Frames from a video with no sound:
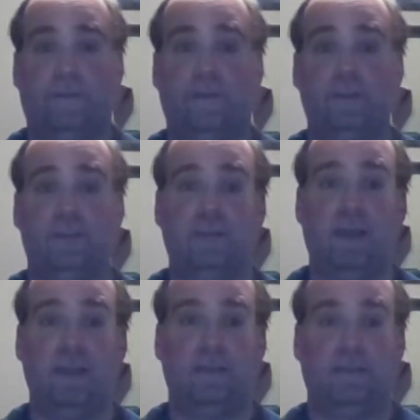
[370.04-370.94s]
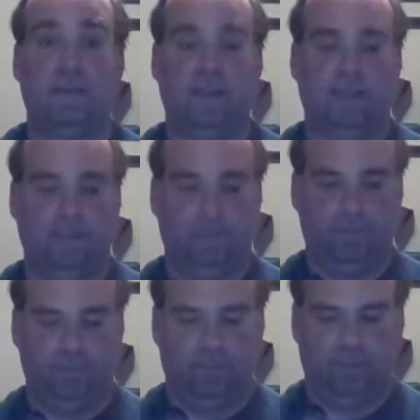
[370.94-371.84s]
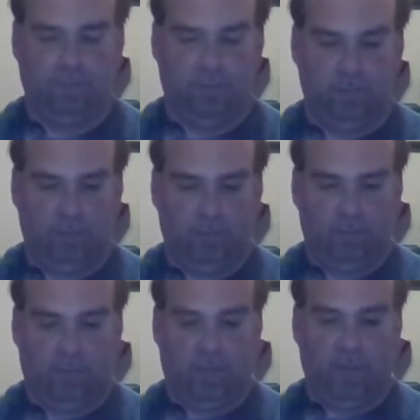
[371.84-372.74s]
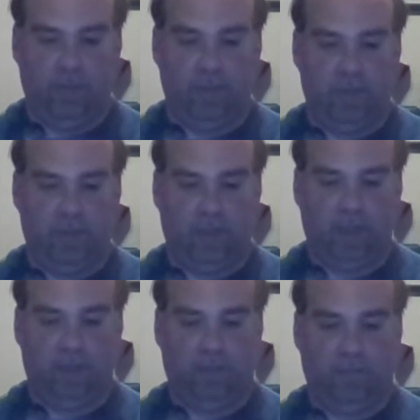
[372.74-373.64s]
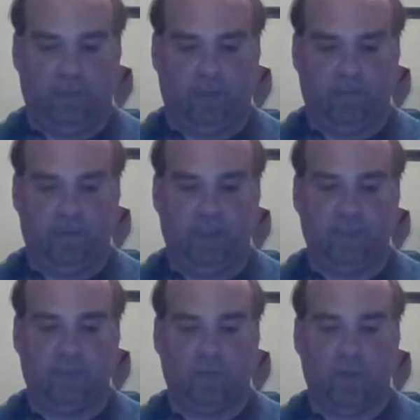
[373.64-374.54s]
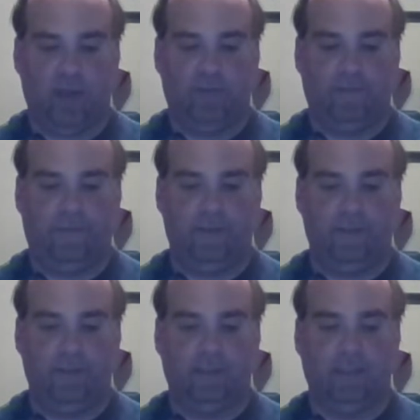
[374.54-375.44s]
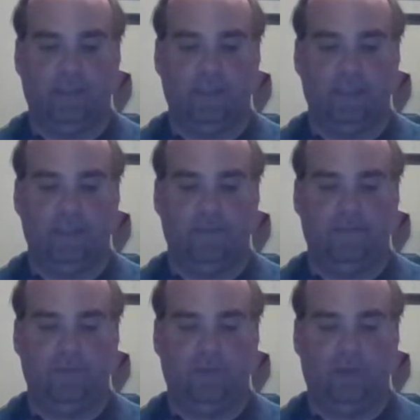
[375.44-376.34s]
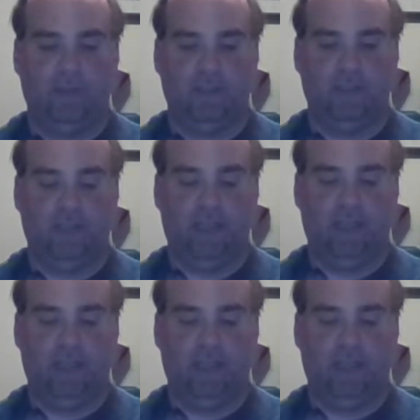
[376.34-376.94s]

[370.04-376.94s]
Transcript: it was okay. Liz seemed to have really pink hair. That just might be me.